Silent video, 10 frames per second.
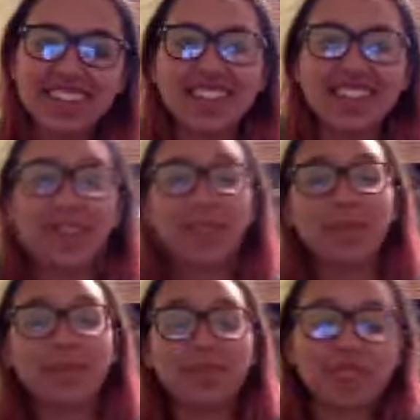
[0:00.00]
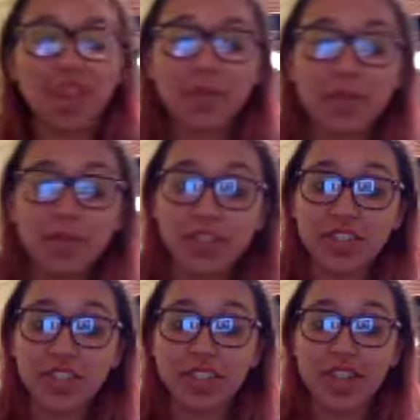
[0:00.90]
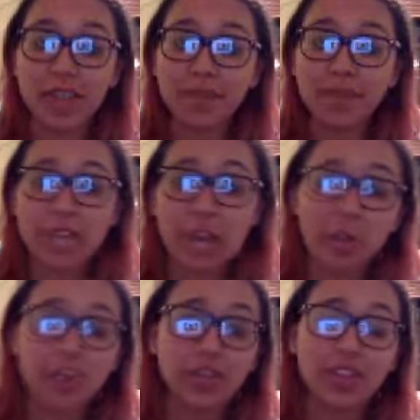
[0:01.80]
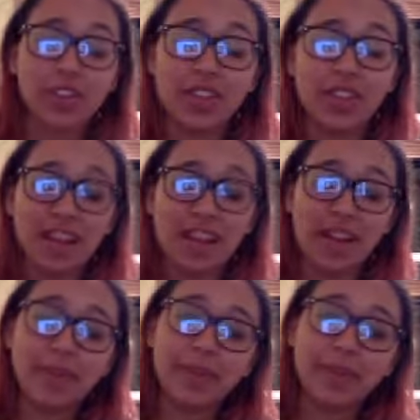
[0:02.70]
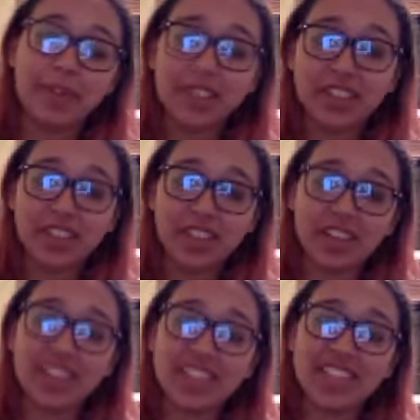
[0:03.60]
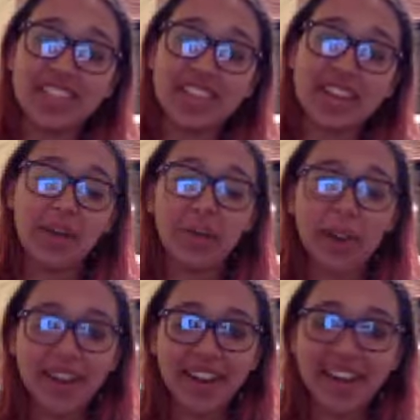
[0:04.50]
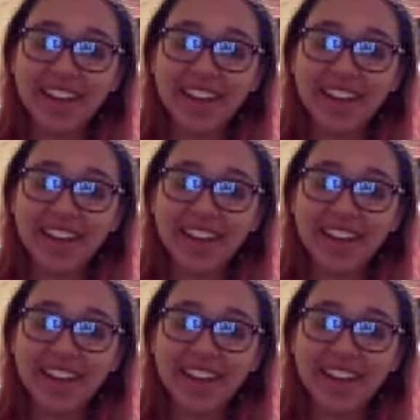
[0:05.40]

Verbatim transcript: Um, I've been watching. I'm terrible. I've been watching a lot of like DIY